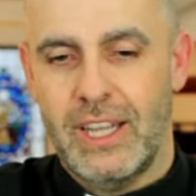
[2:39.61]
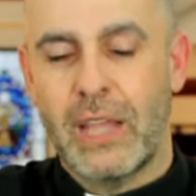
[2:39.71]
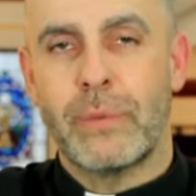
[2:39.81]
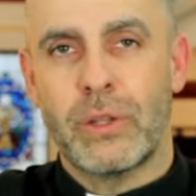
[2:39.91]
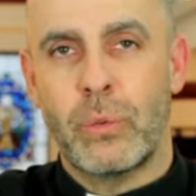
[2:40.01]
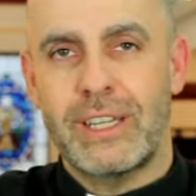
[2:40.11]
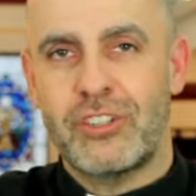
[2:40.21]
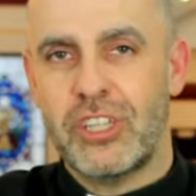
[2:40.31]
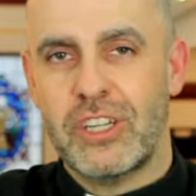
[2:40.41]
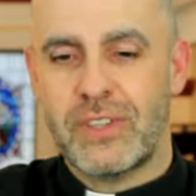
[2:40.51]
And when the wind
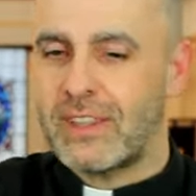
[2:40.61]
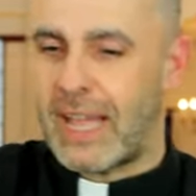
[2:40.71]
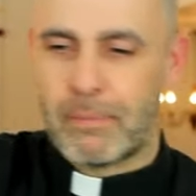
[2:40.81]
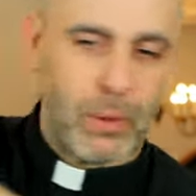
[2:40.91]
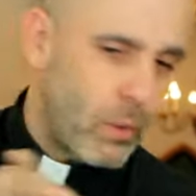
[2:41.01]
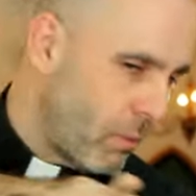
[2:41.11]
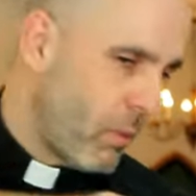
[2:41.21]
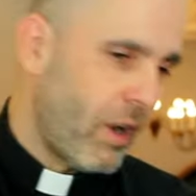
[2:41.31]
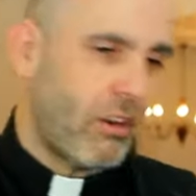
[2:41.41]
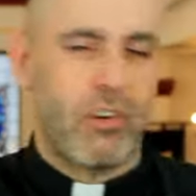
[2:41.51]
shifted, that boat
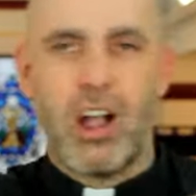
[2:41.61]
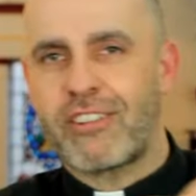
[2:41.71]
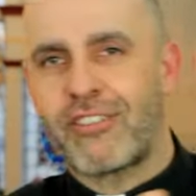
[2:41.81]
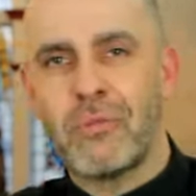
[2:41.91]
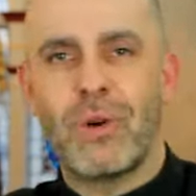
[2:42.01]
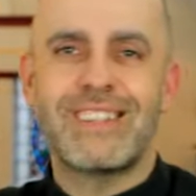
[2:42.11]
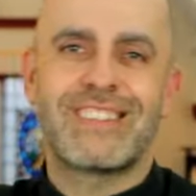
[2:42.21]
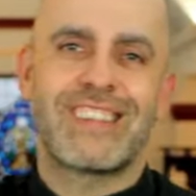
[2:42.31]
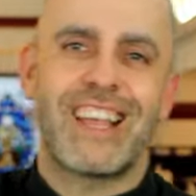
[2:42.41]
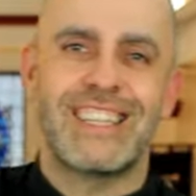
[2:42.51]
rocked from one
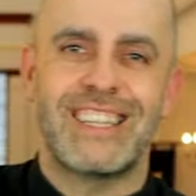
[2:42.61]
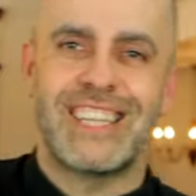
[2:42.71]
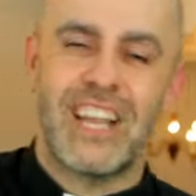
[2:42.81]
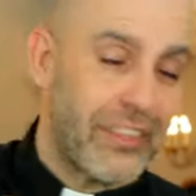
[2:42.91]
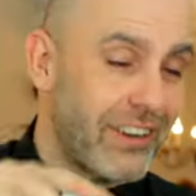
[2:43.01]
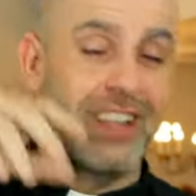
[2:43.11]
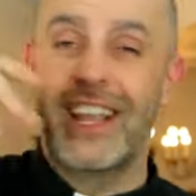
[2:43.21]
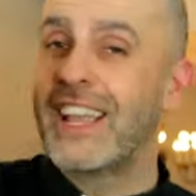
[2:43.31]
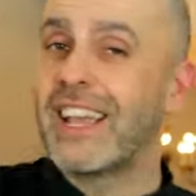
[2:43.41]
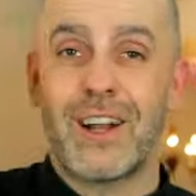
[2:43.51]
side to the other,
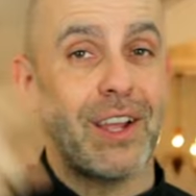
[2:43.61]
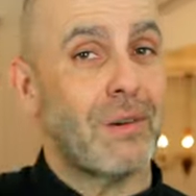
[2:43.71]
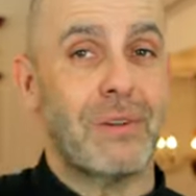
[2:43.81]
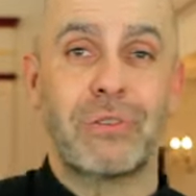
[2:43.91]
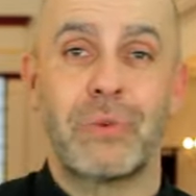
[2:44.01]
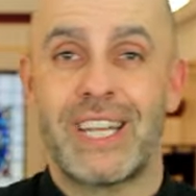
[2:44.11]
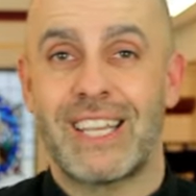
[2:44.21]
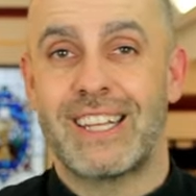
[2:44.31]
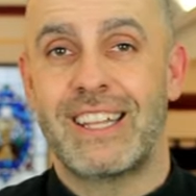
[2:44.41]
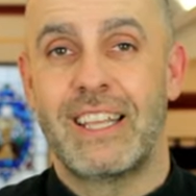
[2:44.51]
and I almost went in.